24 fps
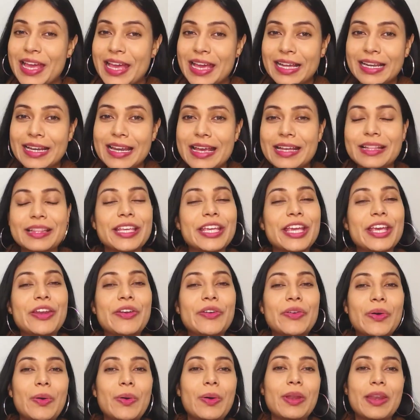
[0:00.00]
Click the
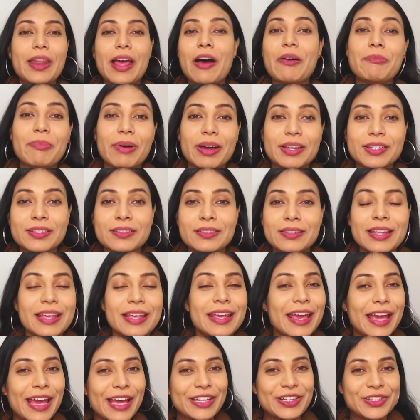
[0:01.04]
Enroll Now button
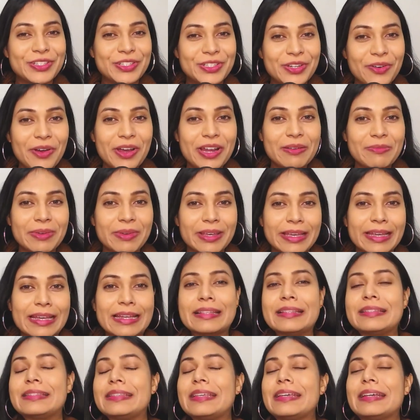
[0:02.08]
and join me
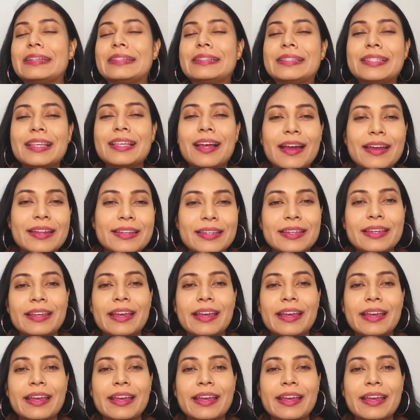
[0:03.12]
in this exciting